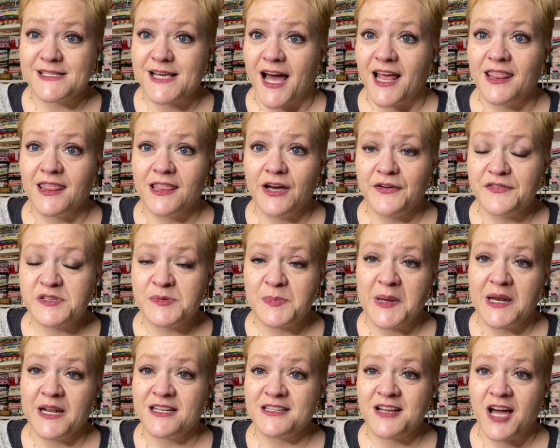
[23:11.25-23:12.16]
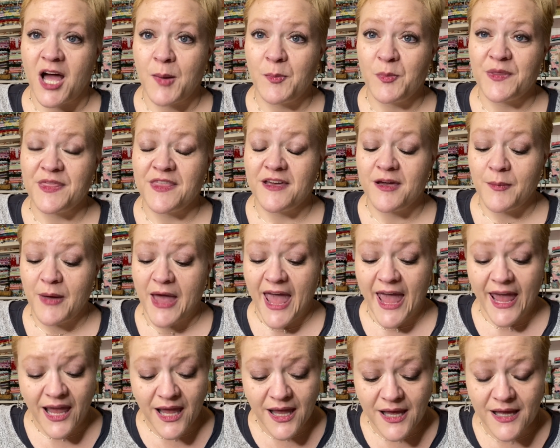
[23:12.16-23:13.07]
I love spending time with them,
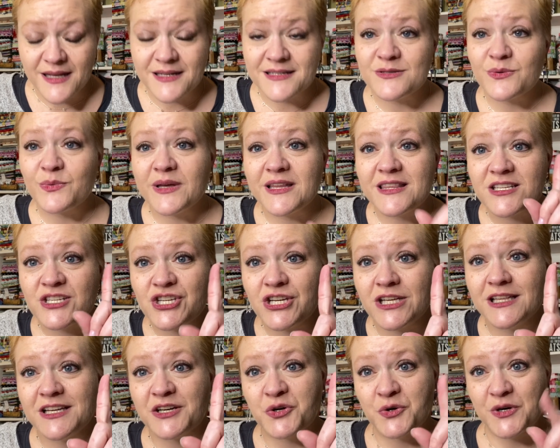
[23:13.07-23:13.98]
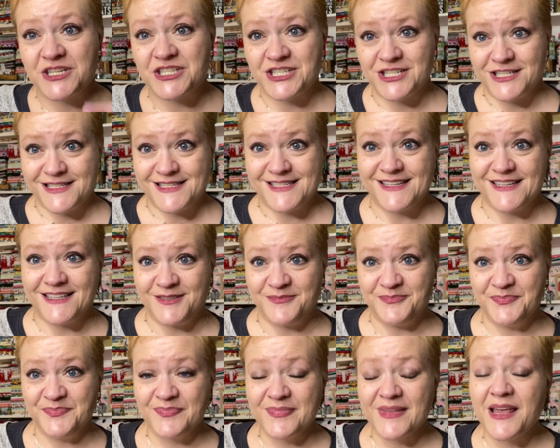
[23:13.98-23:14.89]
and with Sheila
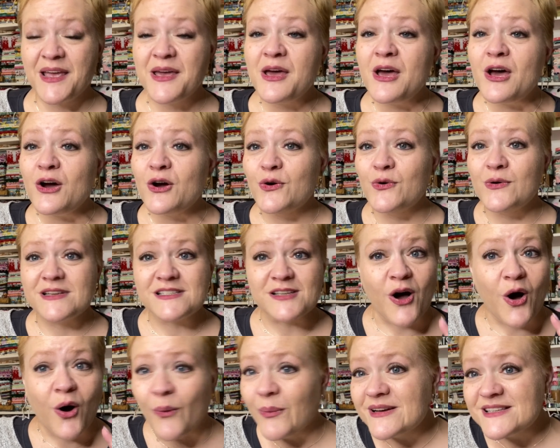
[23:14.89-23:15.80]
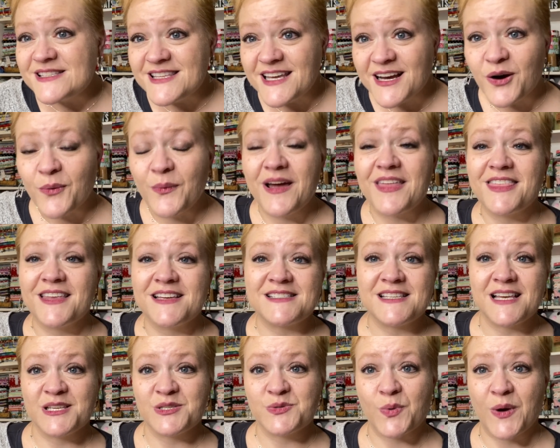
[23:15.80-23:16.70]
Christensen, who is always there with
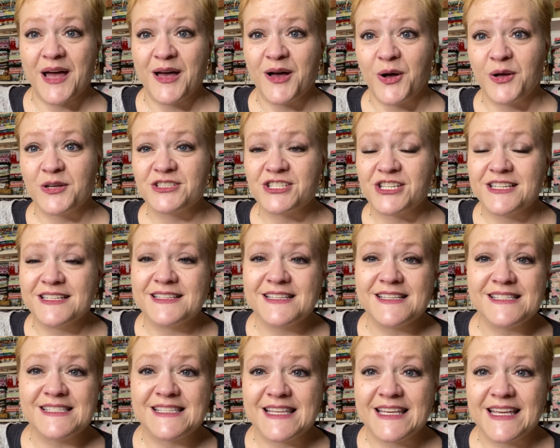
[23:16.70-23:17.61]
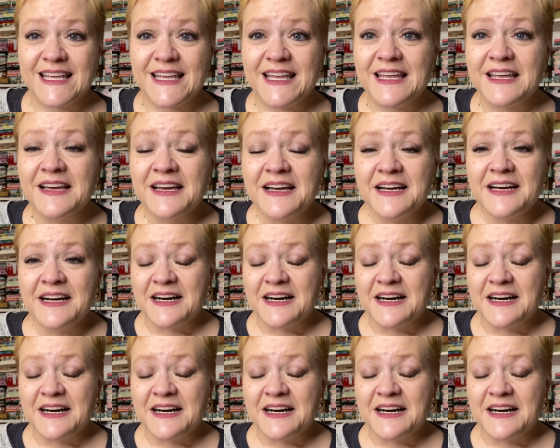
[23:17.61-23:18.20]
us as well. She is the